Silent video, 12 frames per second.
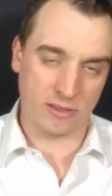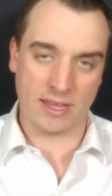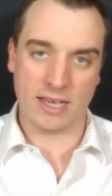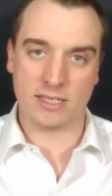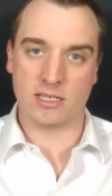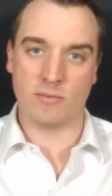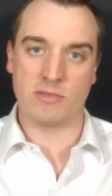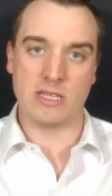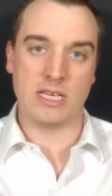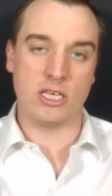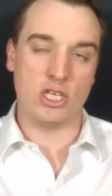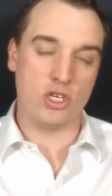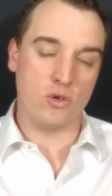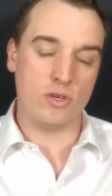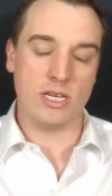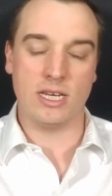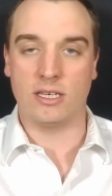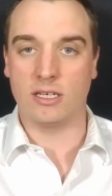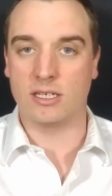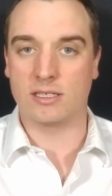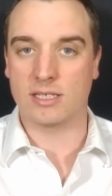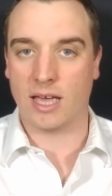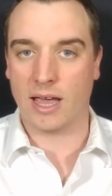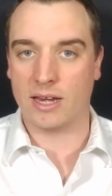And that's something that you need to
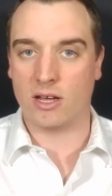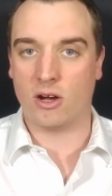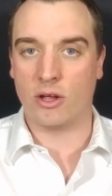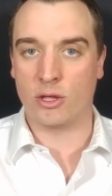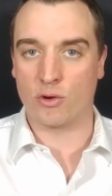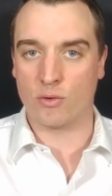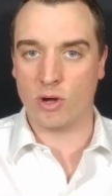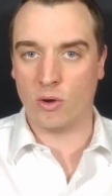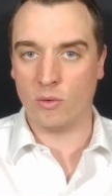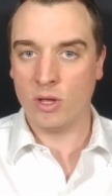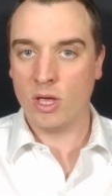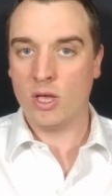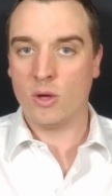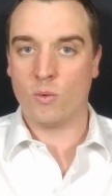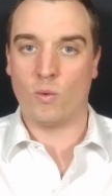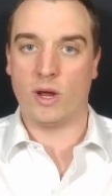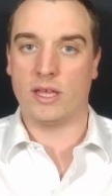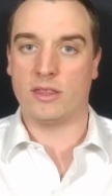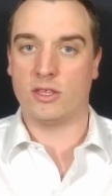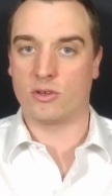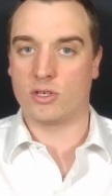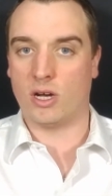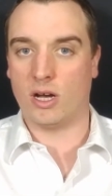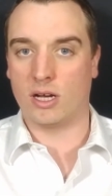decide on your own with
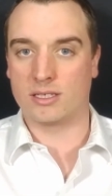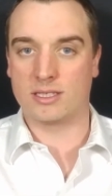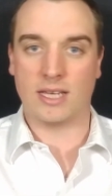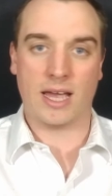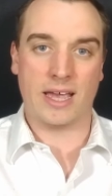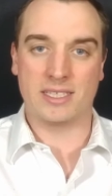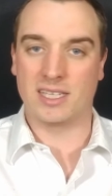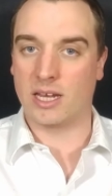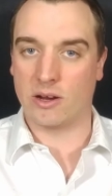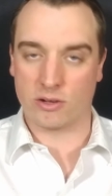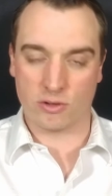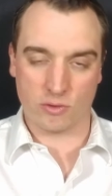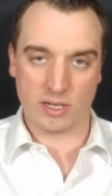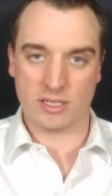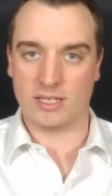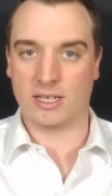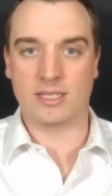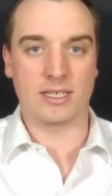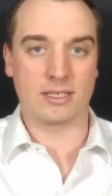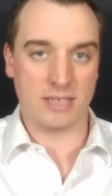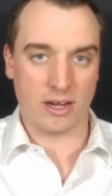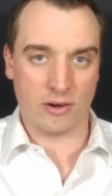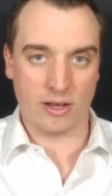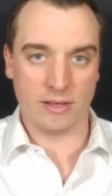your dog's size and characteristics,
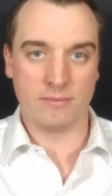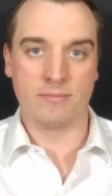etc.